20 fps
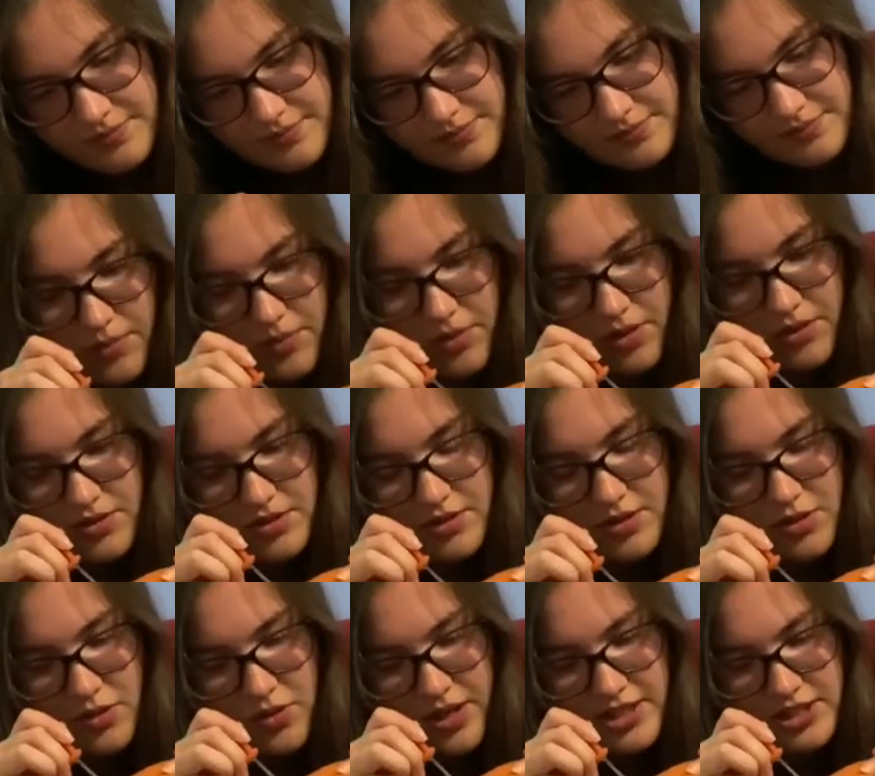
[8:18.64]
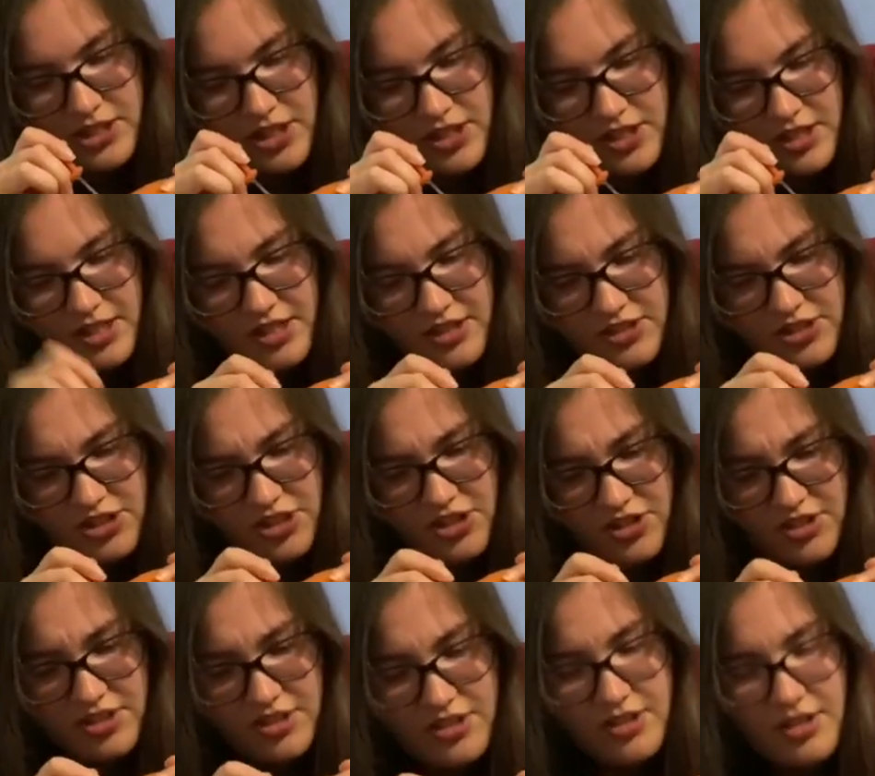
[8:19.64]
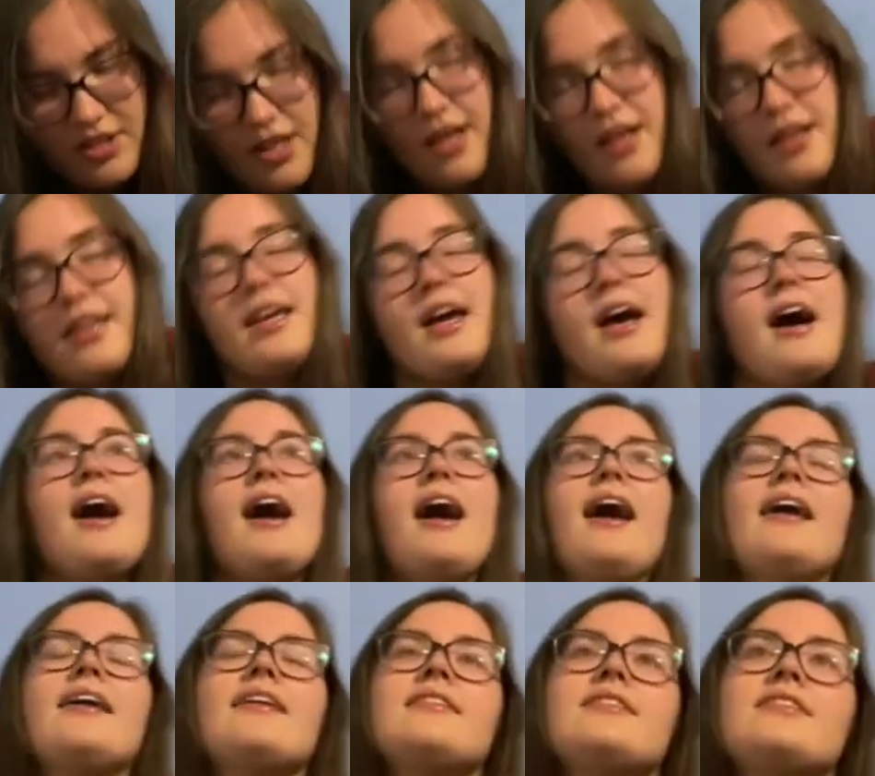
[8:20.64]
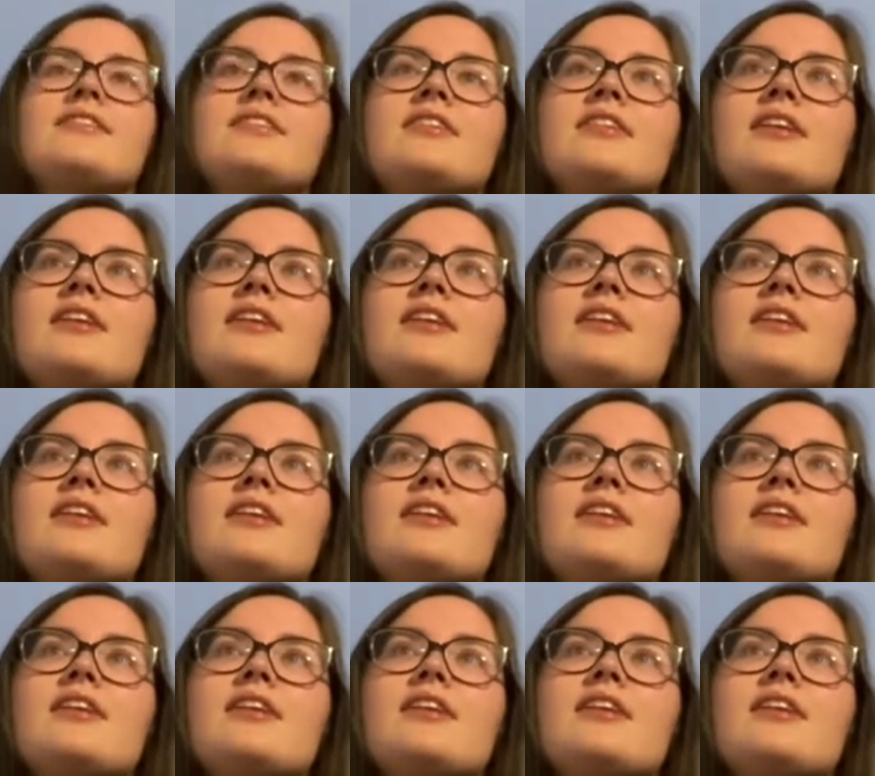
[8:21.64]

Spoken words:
What question did I just get asked?